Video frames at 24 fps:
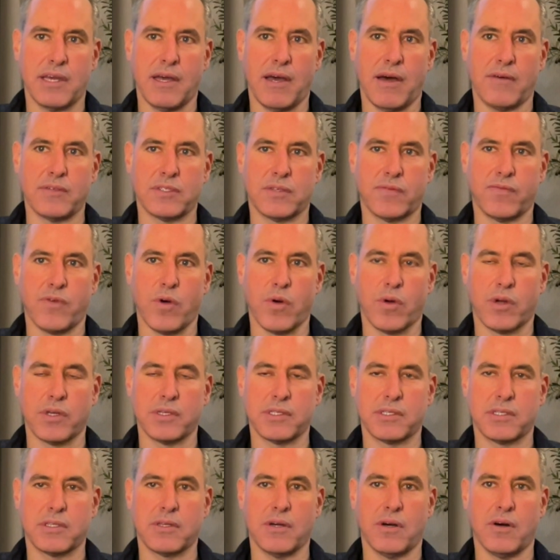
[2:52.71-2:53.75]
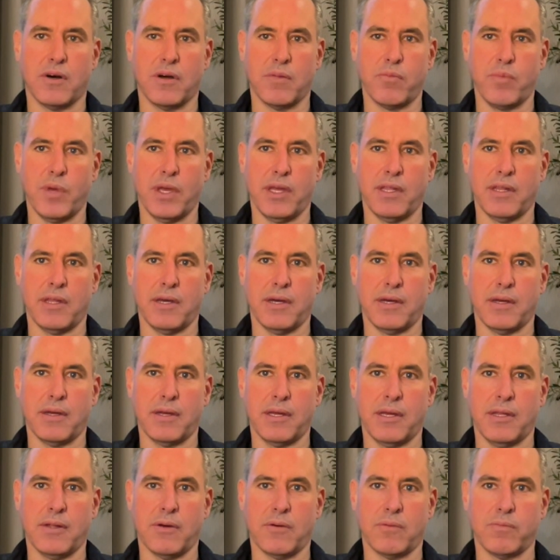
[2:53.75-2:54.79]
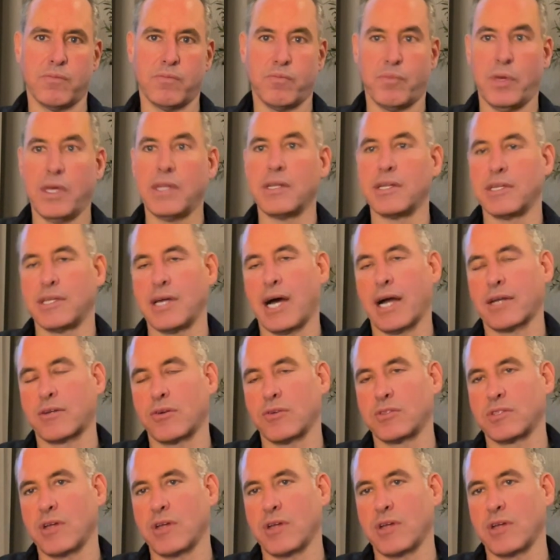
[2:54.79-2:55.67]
I was focused on being a doctor.